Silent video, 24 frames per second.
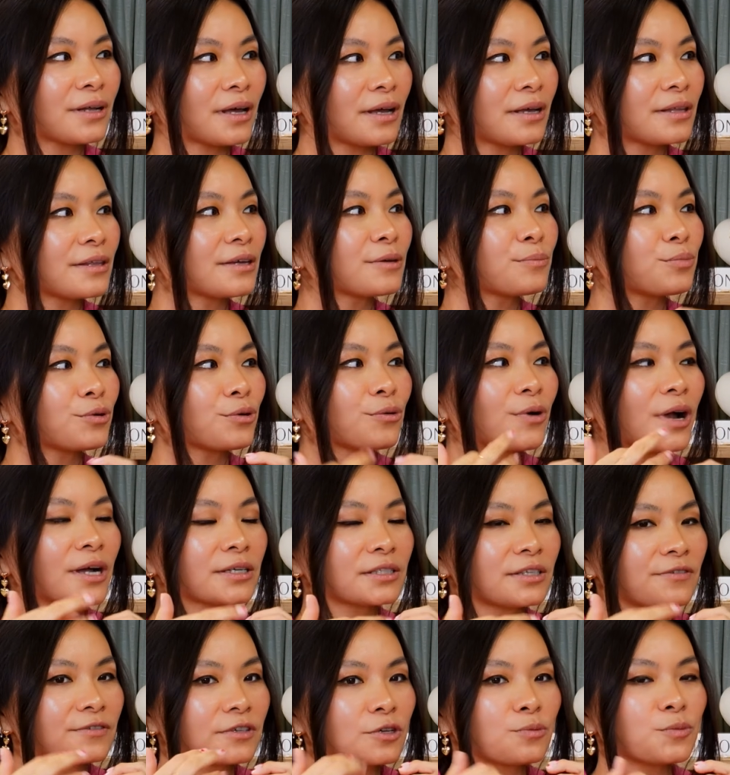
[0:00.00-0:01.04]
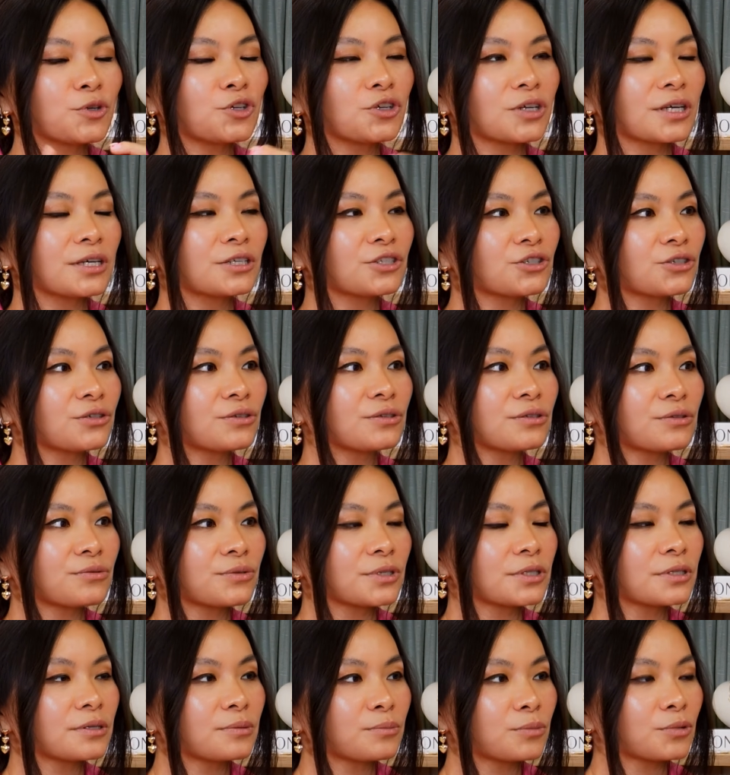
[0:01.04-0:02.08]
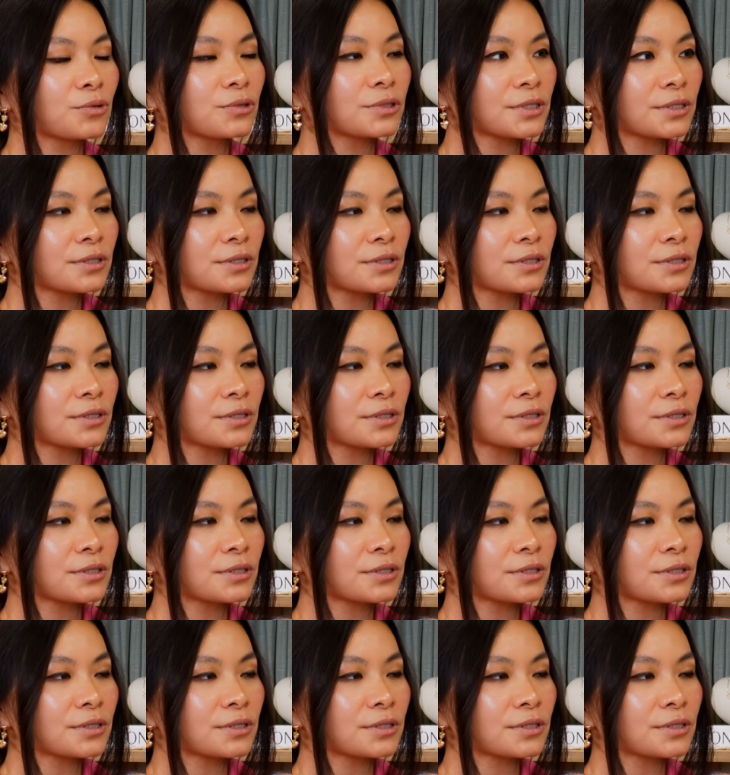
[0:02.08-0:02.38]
But I think proactive communication is really important.